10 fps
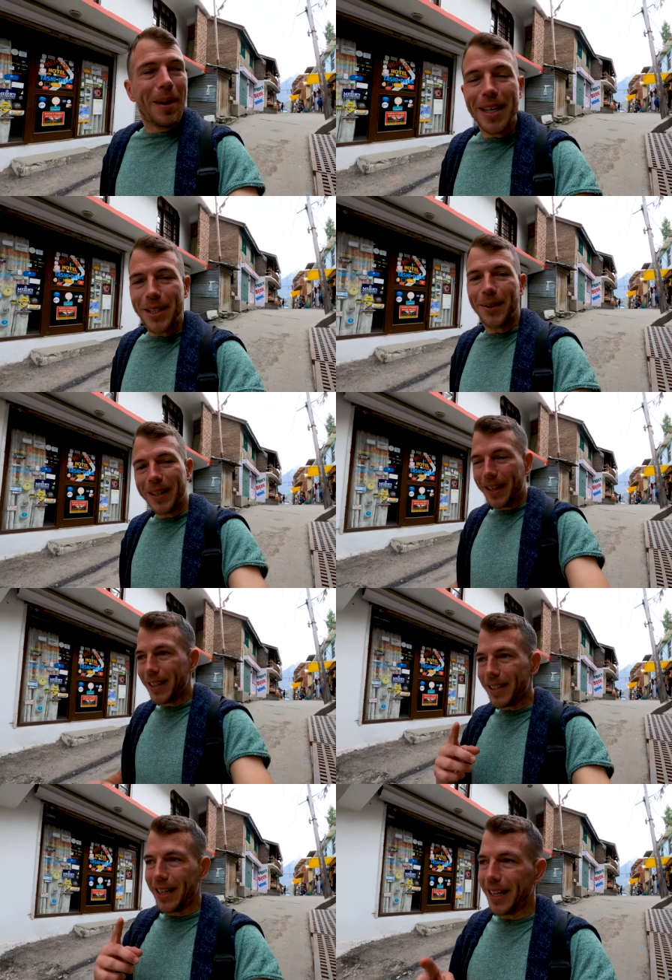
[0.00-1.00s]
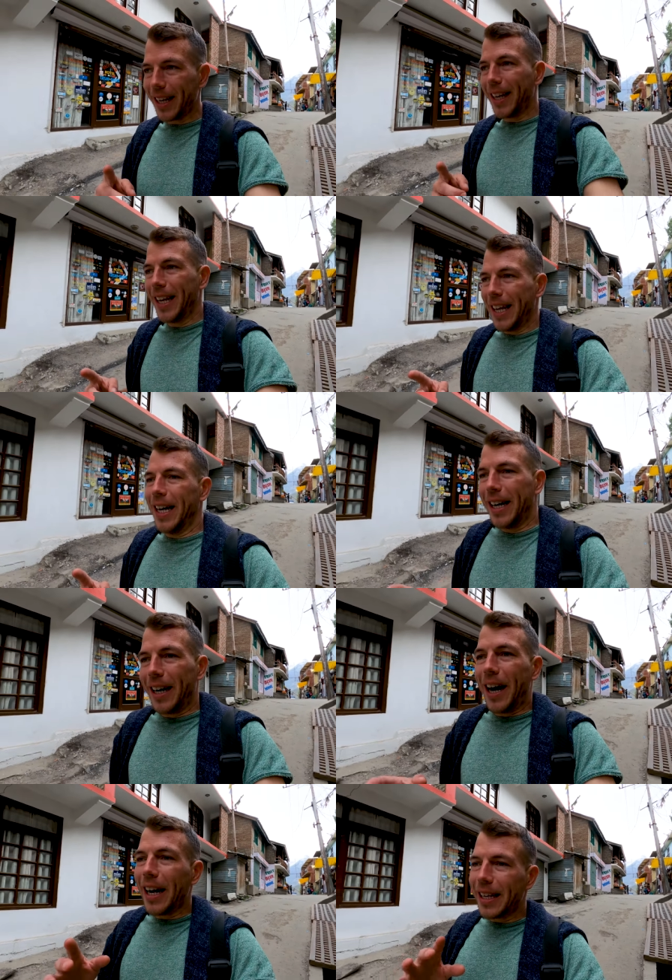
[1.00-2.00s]
mind you guys, like,
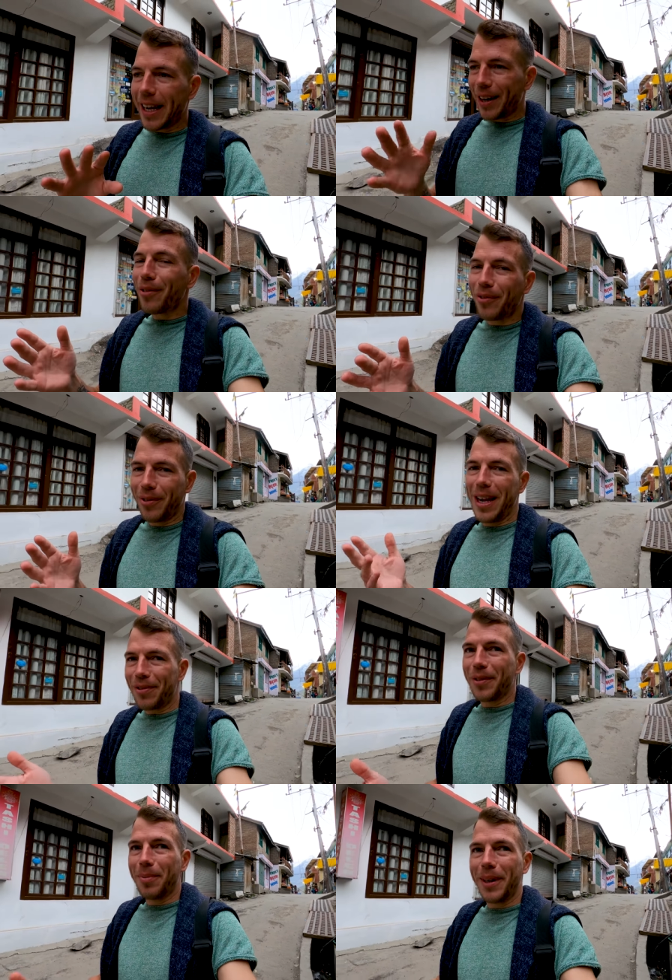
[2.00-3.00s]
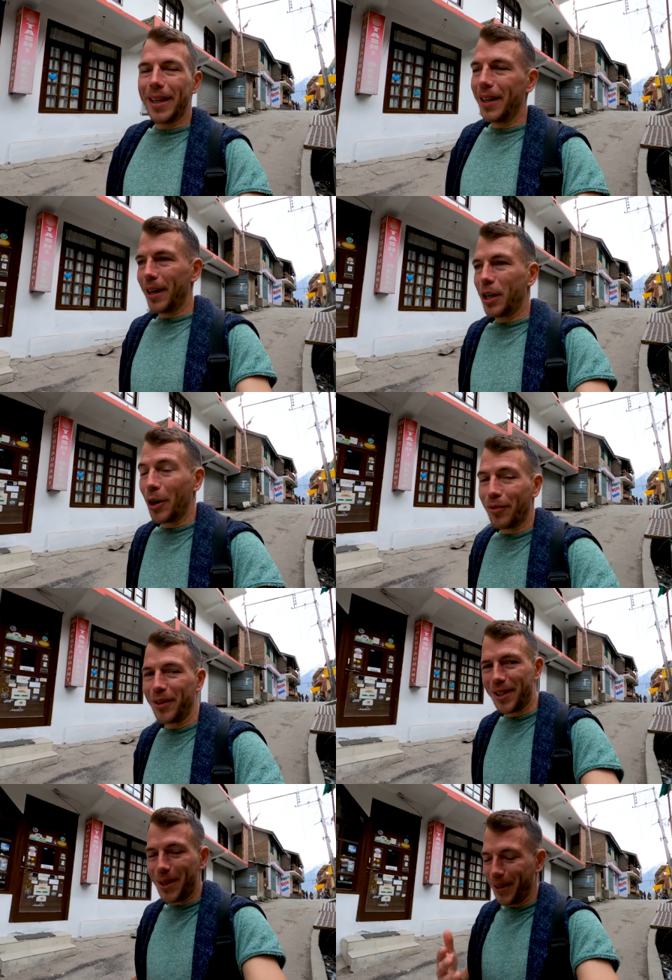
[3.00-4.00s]
I kind of left my
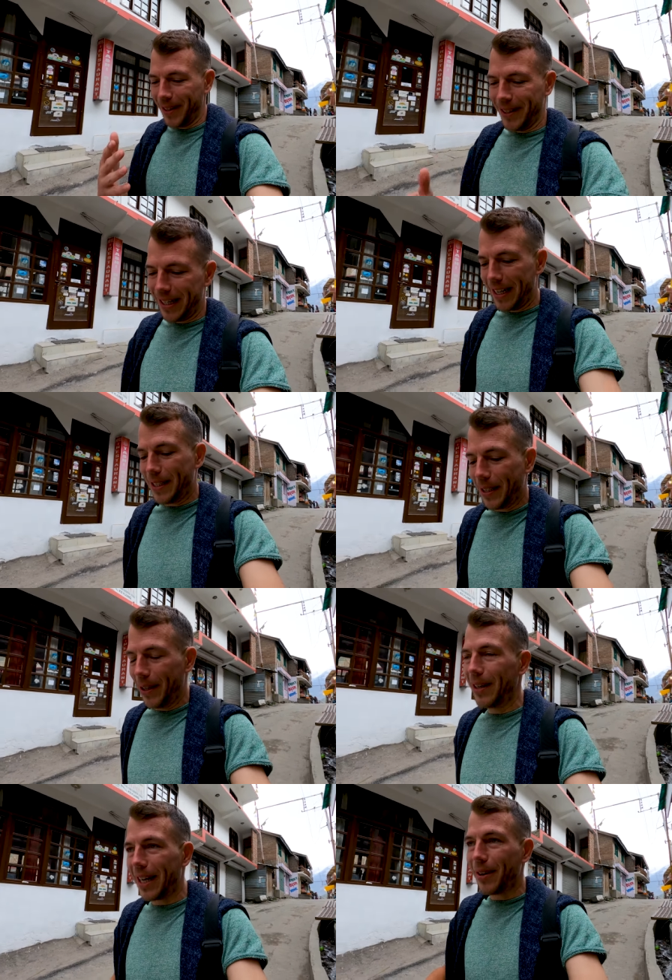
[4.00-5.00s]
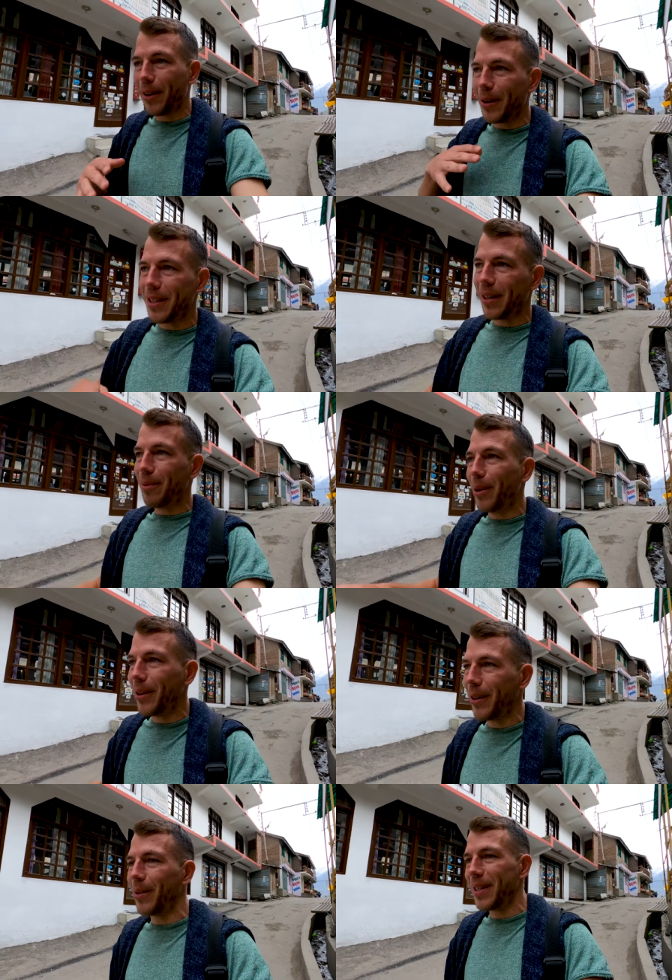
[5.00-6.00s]
comfort zone, as you know, like always on the
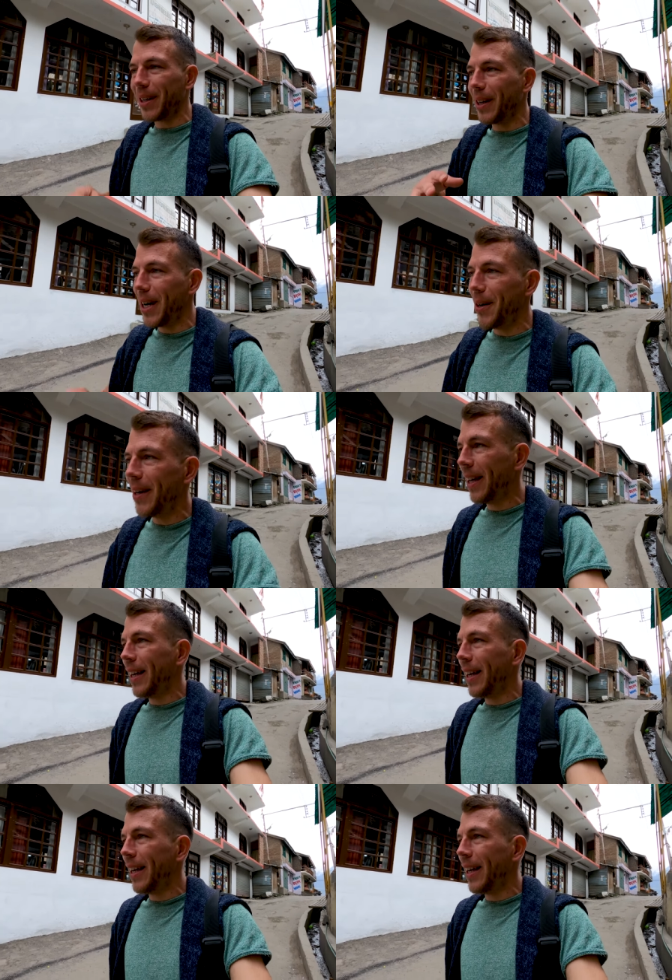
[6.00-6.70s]
road, always on the go.